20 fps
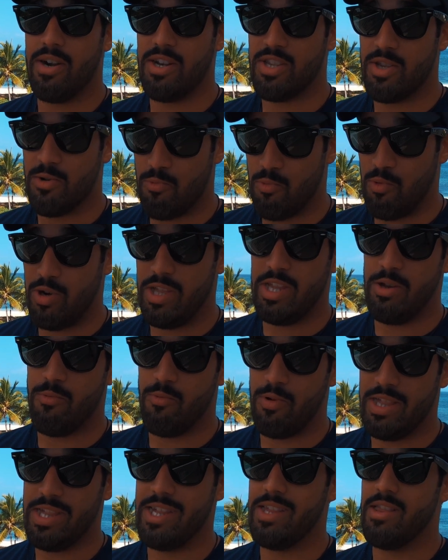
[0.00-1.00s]
It's a really,
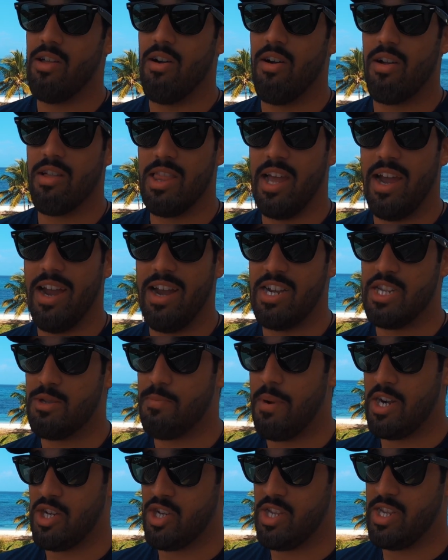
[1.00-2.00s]
really long line,
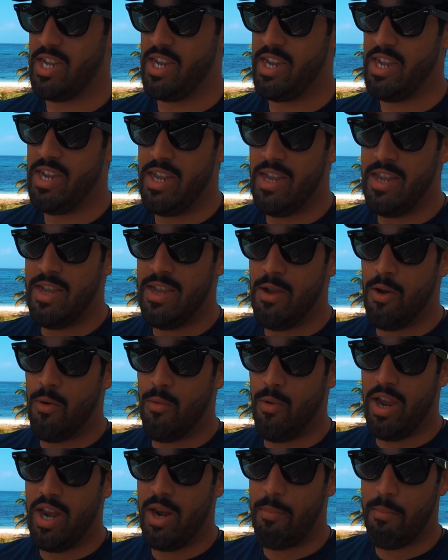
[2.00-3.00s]
especially
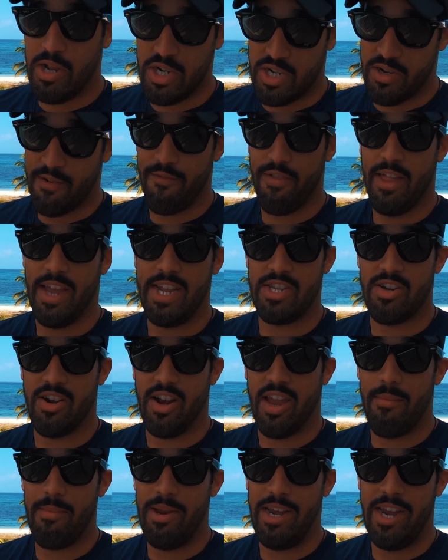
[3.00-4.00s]
when a bunch of flights are
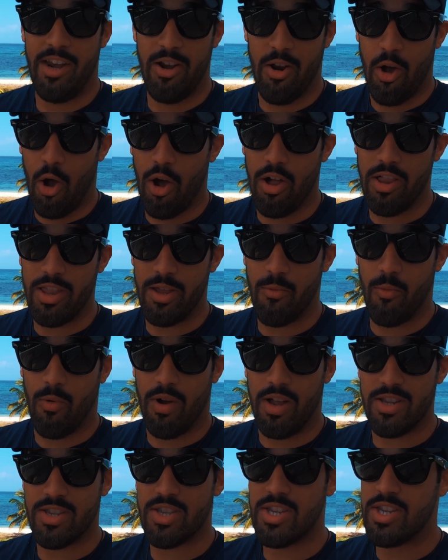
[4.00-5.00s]
coming in all at
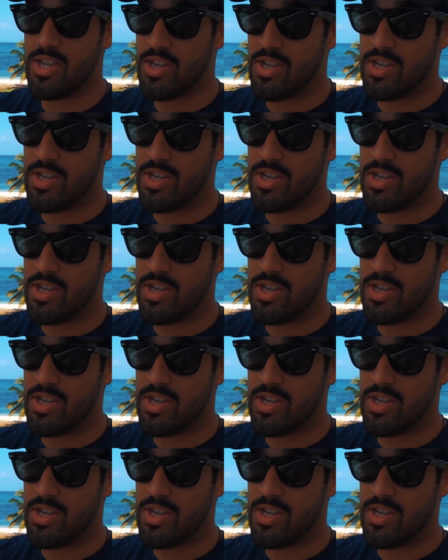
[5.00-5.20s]
once.